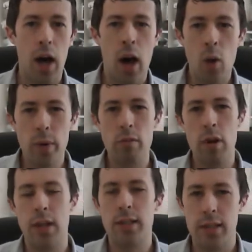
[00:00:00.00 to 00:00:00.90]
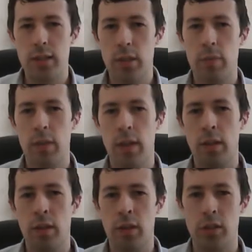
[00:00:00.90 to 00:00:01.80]
are we writing
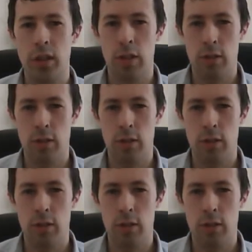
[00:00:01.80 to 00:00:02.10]
something that's a